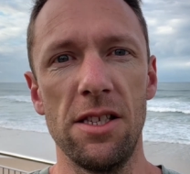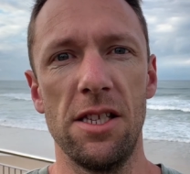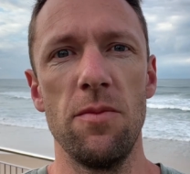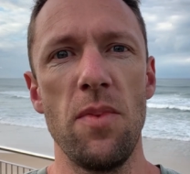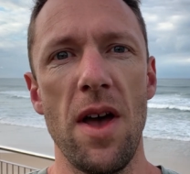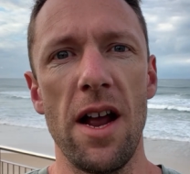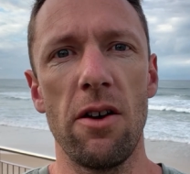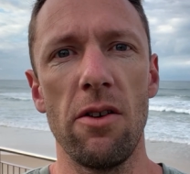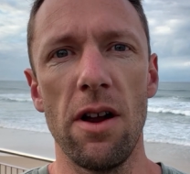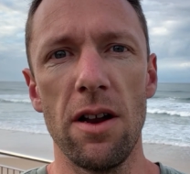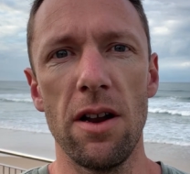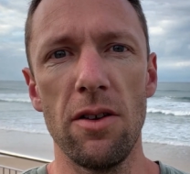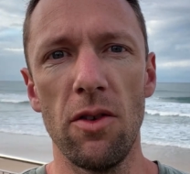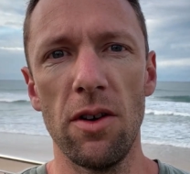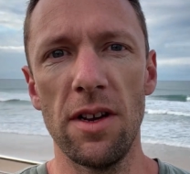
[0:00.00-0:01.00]
lots of
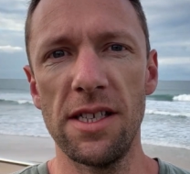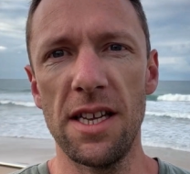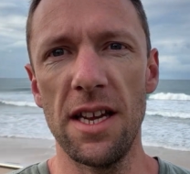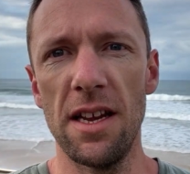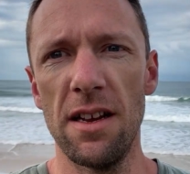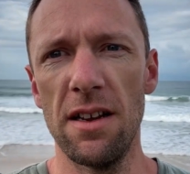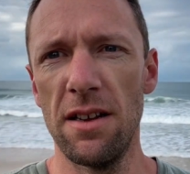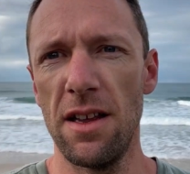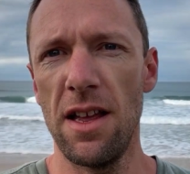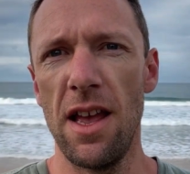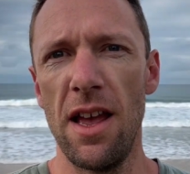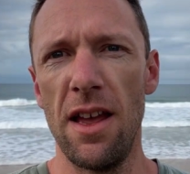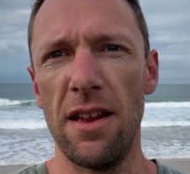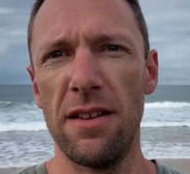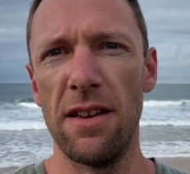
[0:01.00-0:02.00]
background noise here,
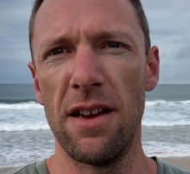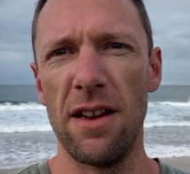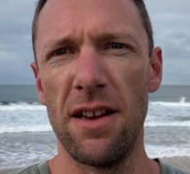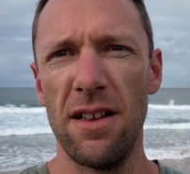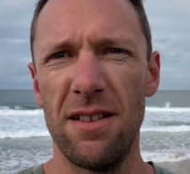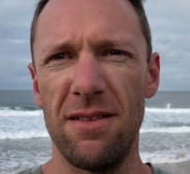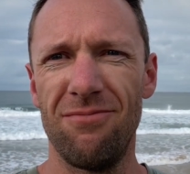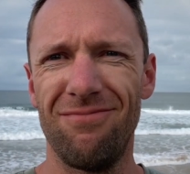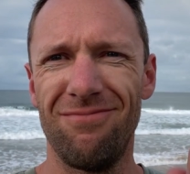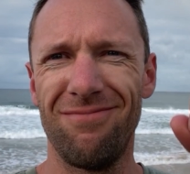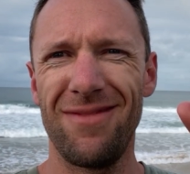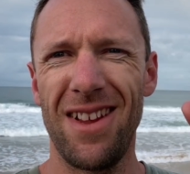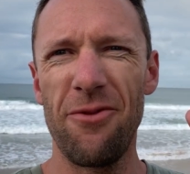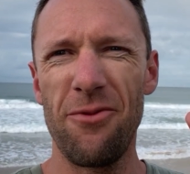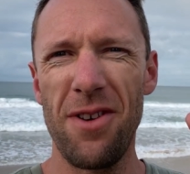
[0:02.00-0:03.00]
and a
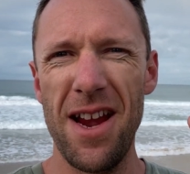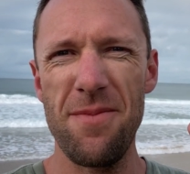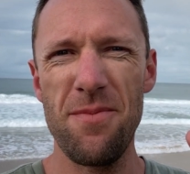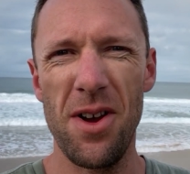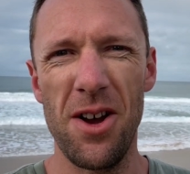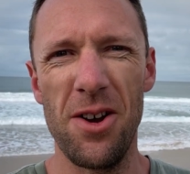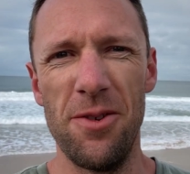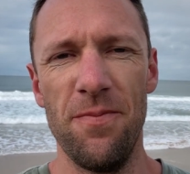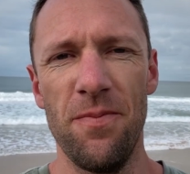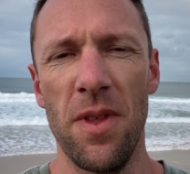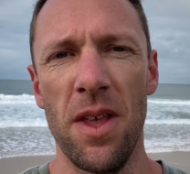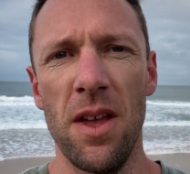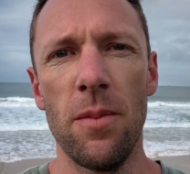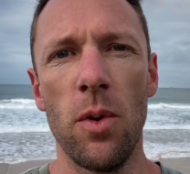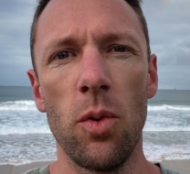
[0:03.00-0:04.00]
rainbow.
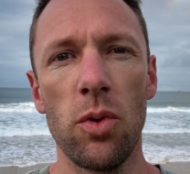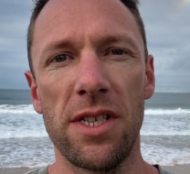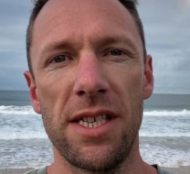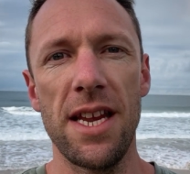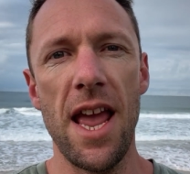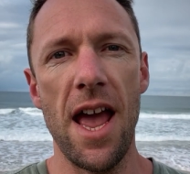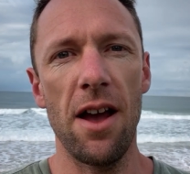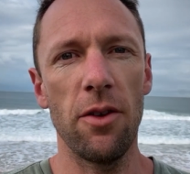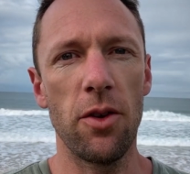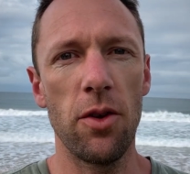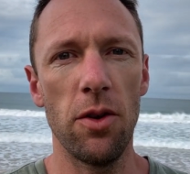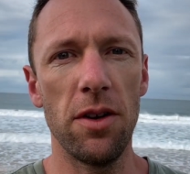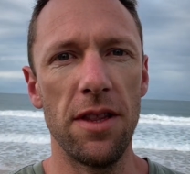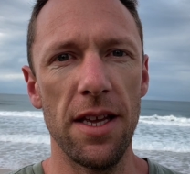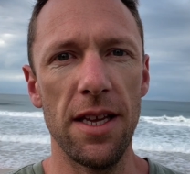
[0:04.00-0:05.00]
We'll see how
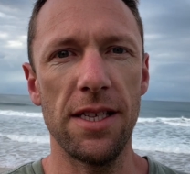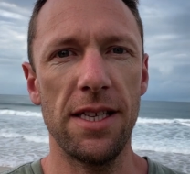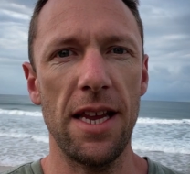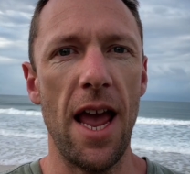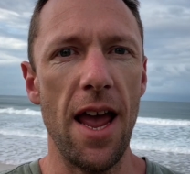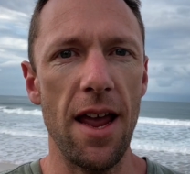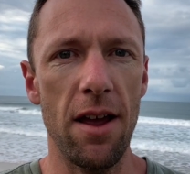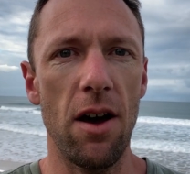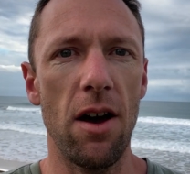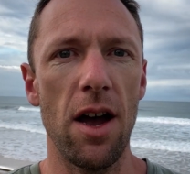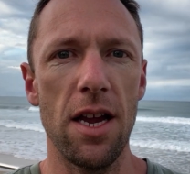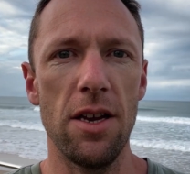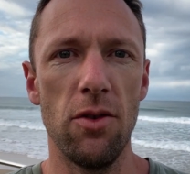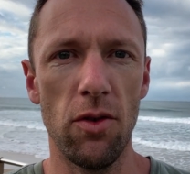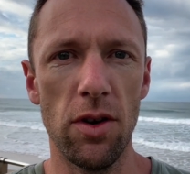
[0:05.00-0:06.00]
good this
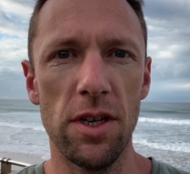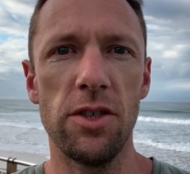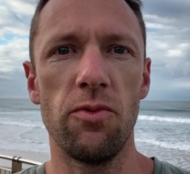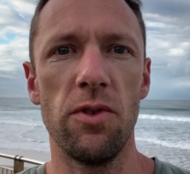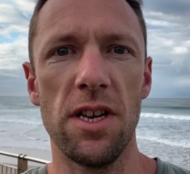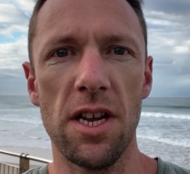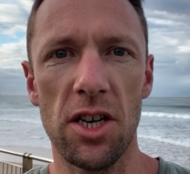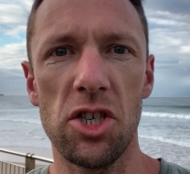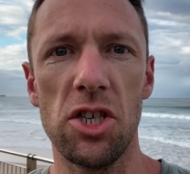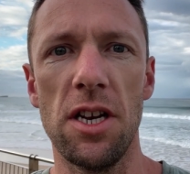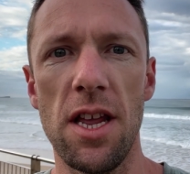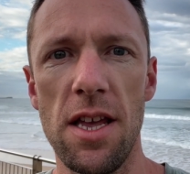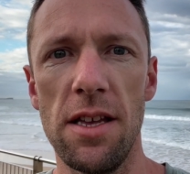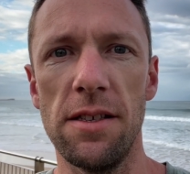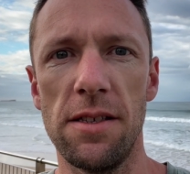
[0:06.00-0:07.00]
AI noise reduction
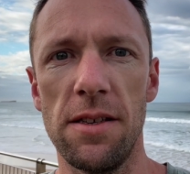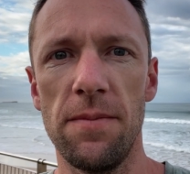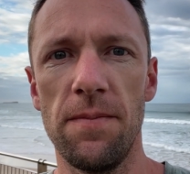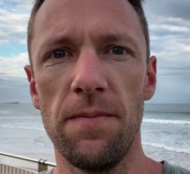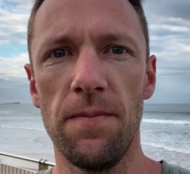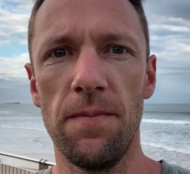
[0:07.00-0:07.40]
is.